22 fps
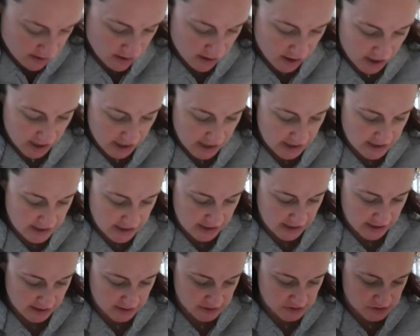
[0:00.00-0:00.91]
I
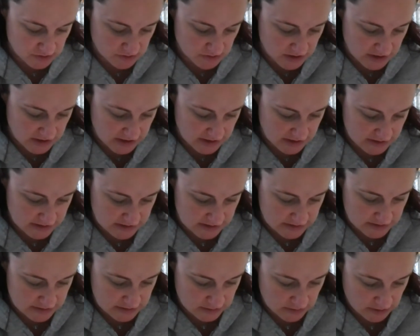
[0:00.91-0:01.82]
can do
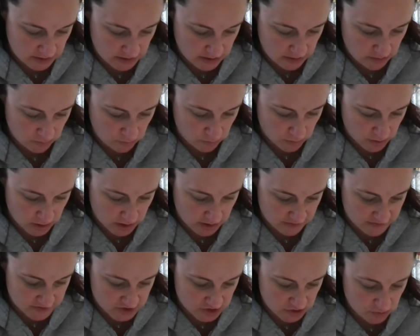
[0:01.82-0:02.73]
this in one
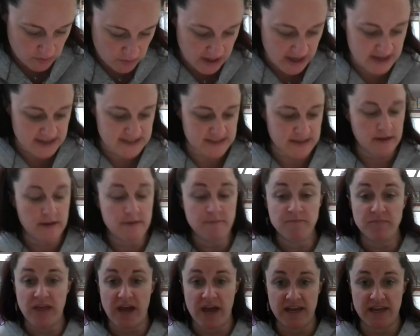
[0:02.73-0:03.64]
of 2 ways.
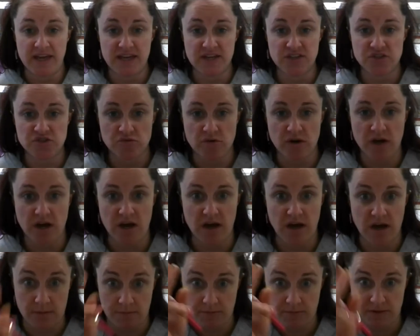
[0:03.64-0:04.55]
I can draw
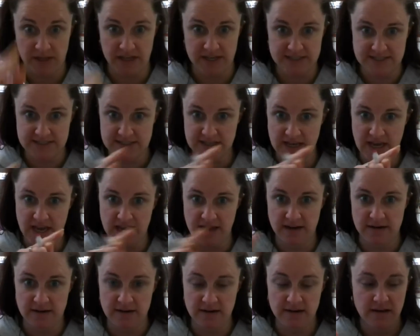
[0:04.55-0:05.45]
a plus
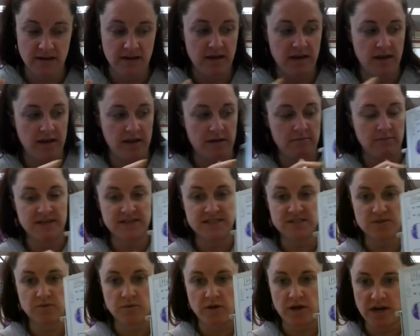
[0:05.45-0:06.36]
sign in my
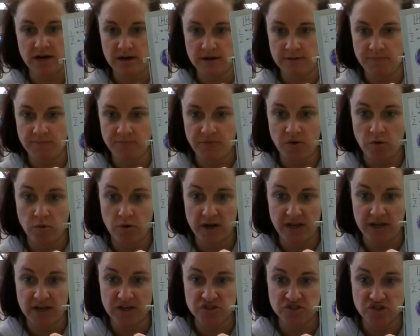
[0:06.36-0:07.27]
square, or I
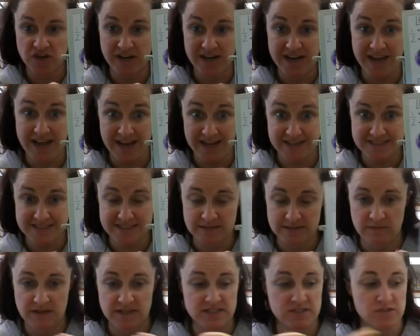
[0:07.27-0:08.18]
can draw an X in
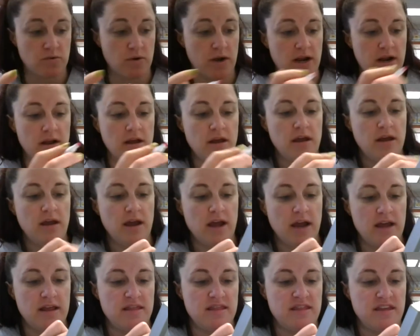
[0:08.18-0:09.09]
my square.
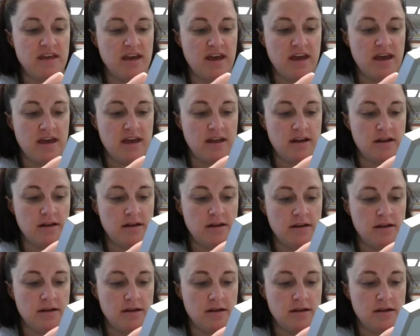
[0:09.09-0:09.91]
And then,